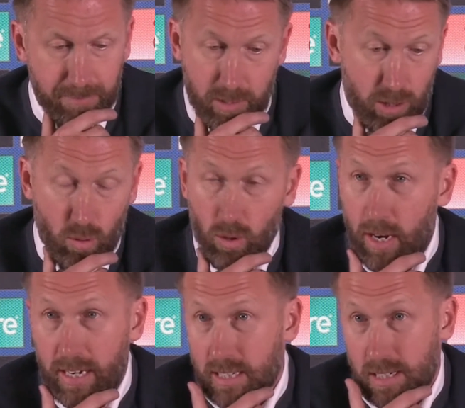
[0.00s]

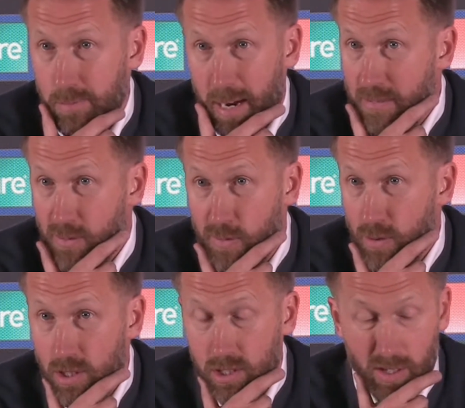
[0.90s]
scoreline is painful
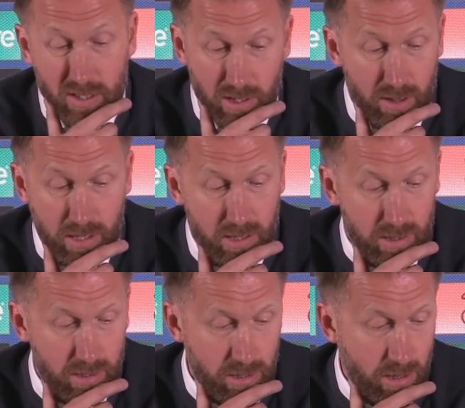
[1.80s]
for us. So there's
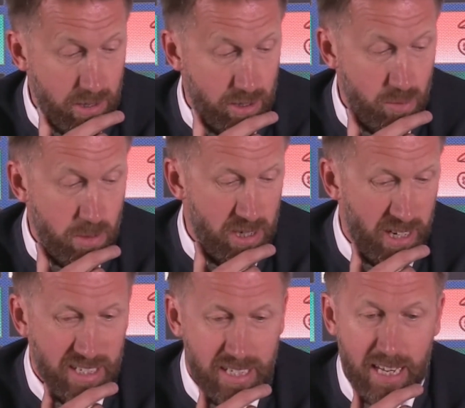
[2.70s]
nothing too much I
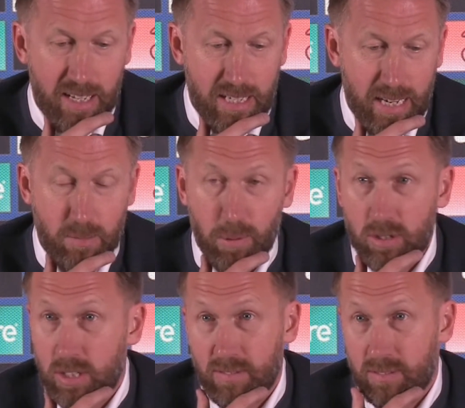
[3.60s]
can say that sounds
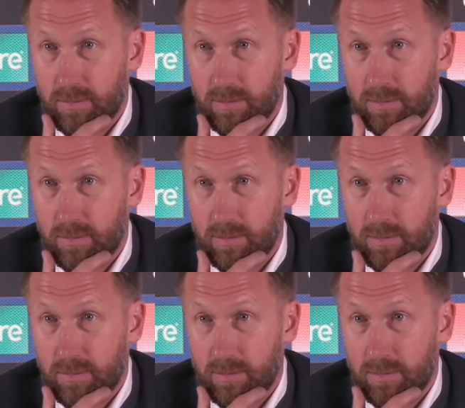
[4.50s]
positive.